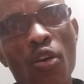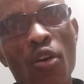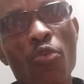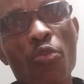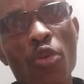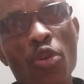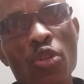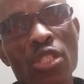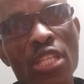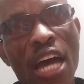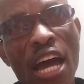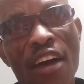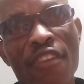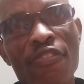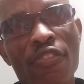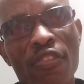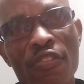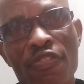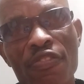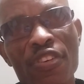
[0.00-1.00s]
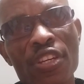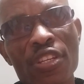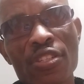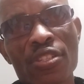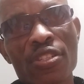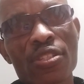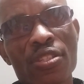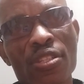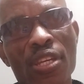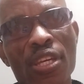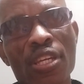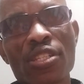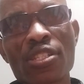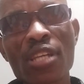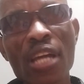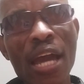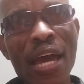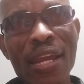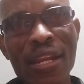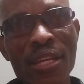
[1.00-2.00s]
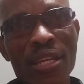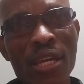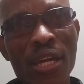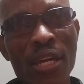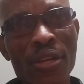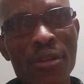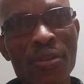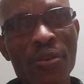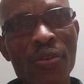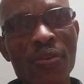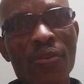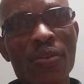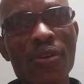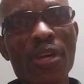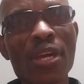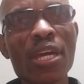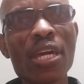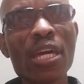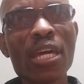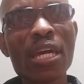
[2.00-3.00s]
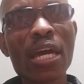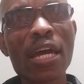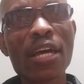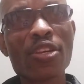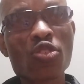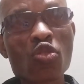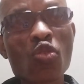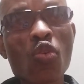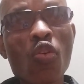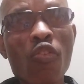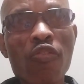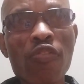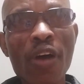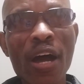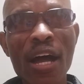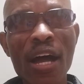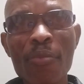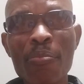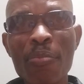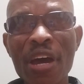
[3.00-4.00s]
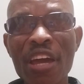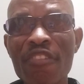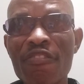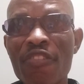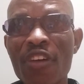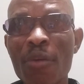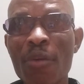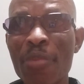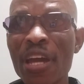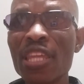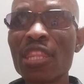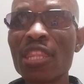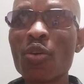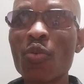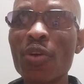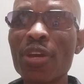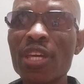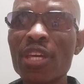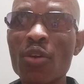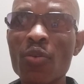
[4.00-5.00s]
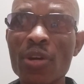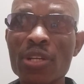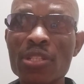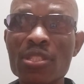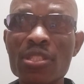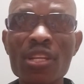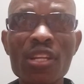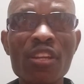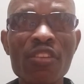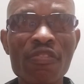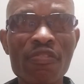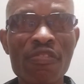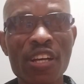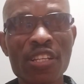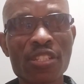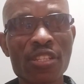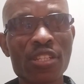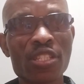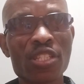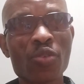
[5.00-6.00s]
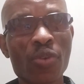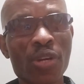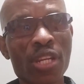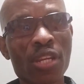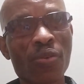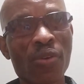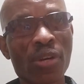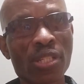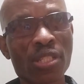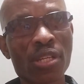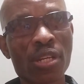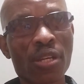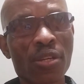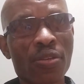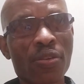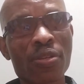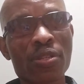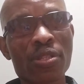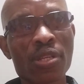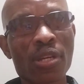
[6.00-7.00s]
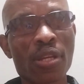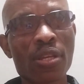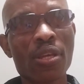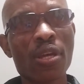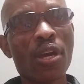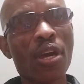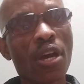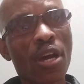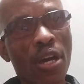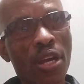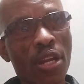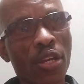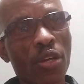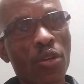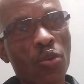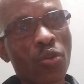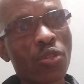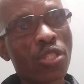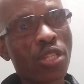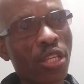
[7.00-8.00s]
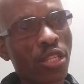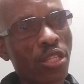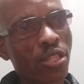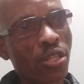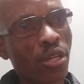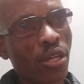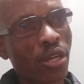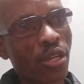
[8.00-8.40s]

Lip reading: almost half of his career, so far. By the way, he was still in varsity when he was recruited